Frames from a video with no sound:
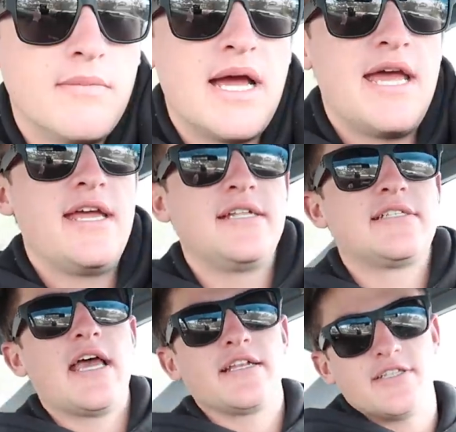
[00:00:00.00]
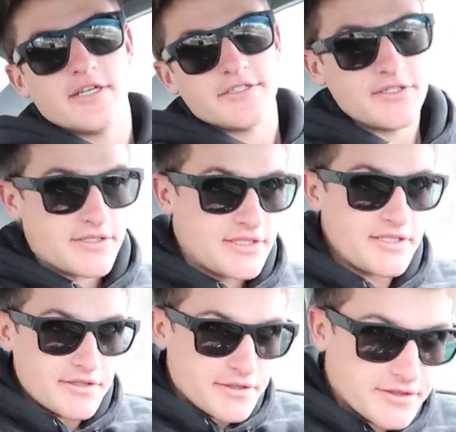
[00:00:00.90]
My head's like touching the
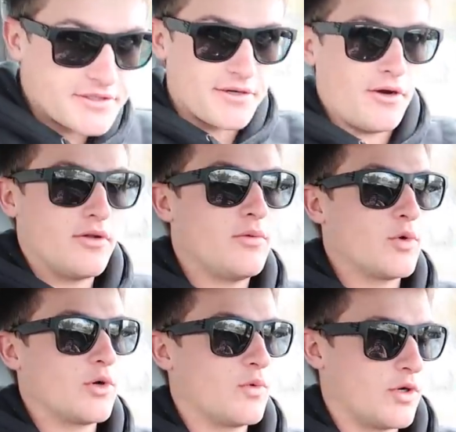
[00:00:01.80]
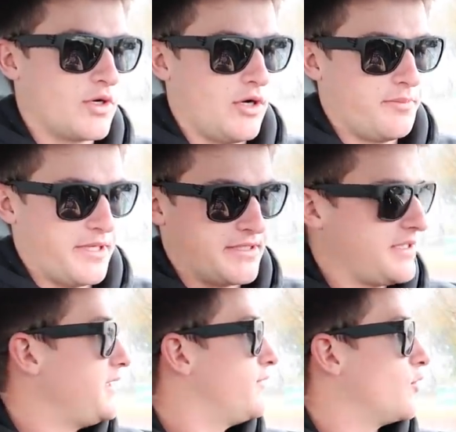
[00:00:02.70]
ceiling in this car. We're, we're gonna call Big
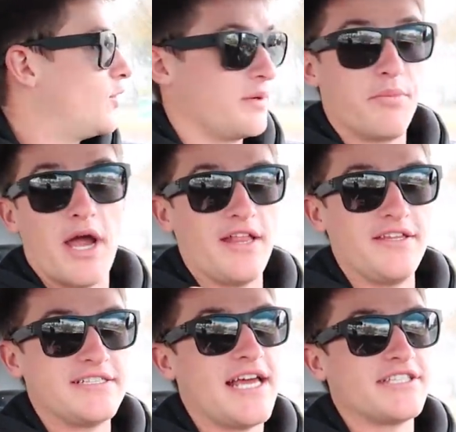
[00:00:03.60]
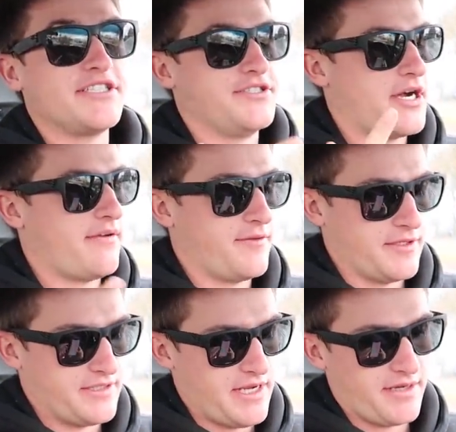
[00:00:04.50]
Steve real quick. Bradley's actually driving
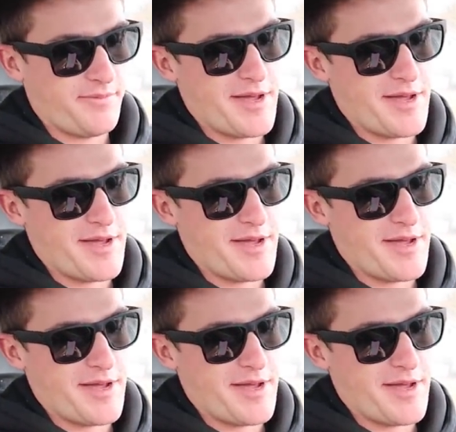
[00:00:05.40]
the tank